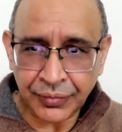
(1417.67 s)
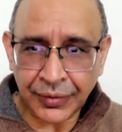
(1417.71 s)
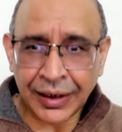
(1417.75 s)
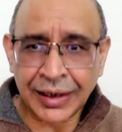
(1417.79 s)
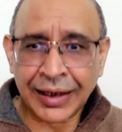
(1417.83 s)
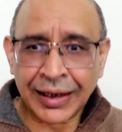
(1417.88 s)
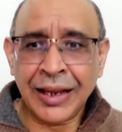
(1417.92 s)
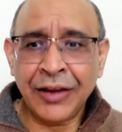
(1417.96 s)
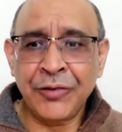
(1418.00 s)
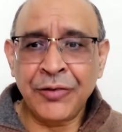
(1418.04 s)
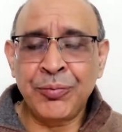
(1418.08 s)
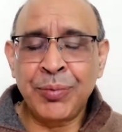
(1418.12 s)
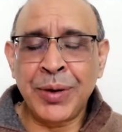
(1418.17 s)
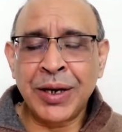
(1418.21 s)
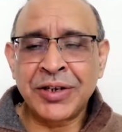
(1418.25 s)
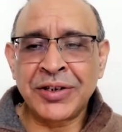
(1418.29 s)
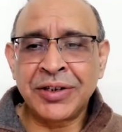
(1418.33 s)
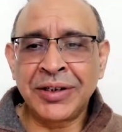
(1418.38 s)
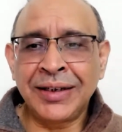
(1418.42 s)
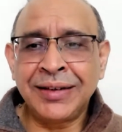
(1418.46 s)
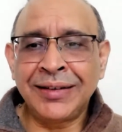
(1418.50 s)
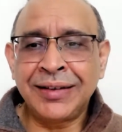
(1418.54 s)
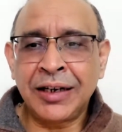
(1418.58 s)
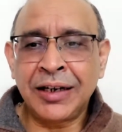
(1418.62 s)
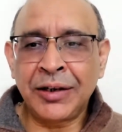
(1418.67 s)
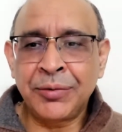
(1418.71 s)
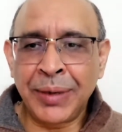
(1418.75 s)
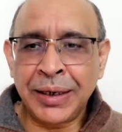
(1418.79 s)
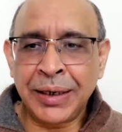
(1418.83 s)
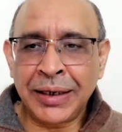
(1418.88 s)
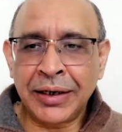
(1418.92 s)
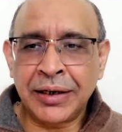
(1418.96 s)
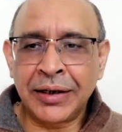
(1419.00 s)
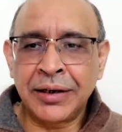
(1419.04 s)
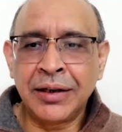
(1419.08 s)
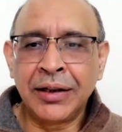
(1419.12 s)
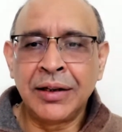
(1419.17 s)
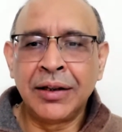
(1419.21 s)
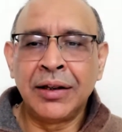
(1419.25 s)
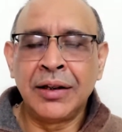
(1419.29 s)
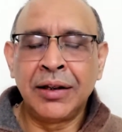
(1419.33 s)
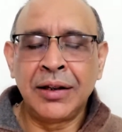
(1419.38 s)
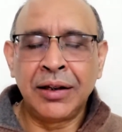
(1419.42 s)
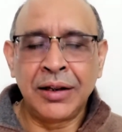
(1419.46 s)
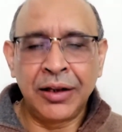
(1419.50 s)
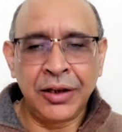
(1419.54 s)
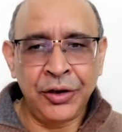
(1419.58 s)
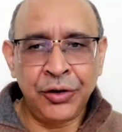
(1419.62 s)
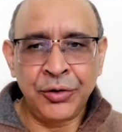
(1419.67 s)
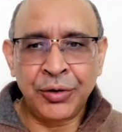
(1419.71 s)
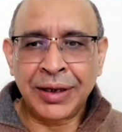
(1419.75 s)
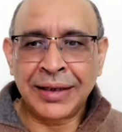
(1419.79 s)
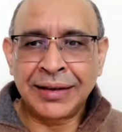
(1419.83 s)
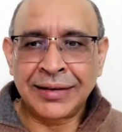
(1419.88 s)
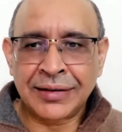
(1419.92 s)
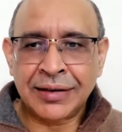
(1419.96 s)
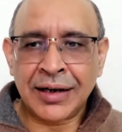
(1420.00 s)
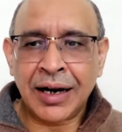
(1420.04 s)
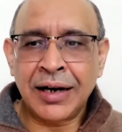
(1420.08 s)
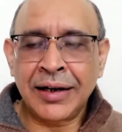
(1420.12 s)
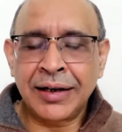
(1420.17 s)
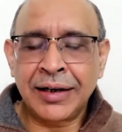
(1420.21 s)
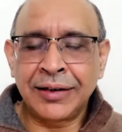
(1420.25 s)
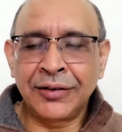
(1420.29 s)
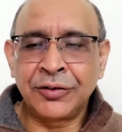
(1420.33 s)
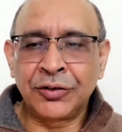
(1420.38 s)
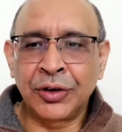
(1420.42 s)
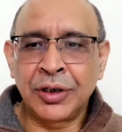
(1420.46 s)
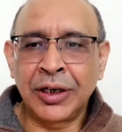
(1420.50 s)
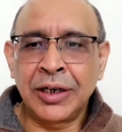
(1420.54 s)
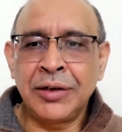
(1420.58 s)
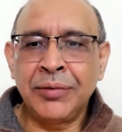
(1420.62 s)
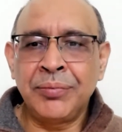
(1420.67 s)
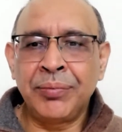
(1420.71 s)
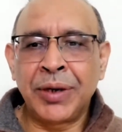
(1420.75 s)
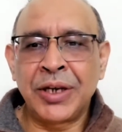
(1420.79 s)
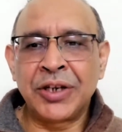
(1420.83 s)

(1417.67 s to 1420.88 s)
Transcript: If patient is admitted, you can start insulin.